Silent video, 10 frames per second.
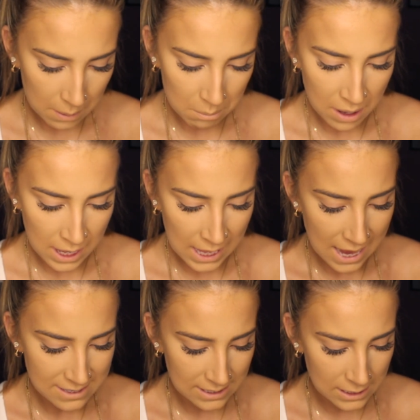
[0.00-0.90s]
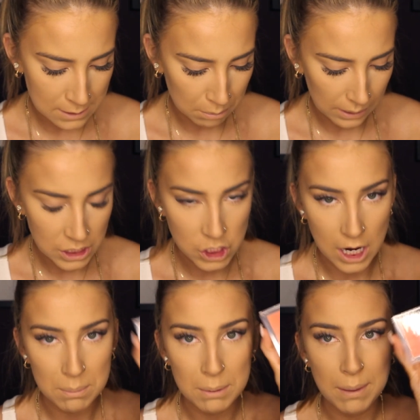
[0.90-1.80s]
my Essence Blush
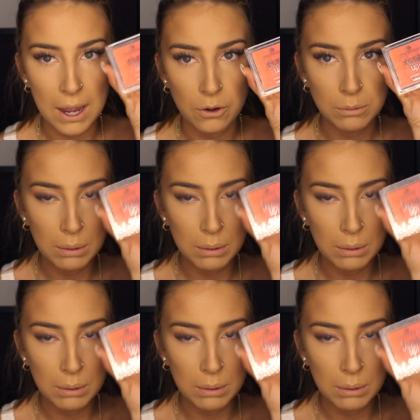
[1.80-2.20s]
Up Powder